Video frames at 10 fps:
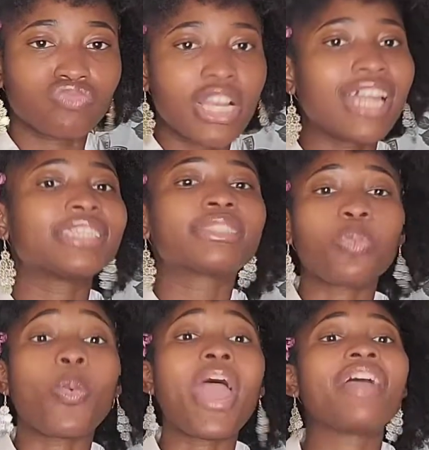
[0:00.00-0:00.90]
And it's
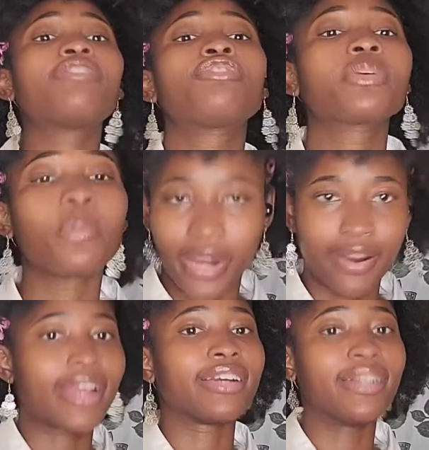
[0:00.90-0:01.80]
everywhere
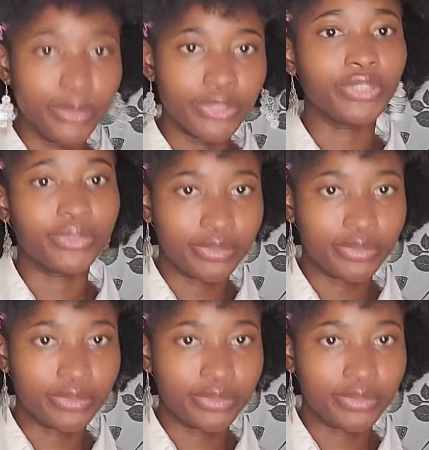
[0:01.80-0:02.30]
I go to.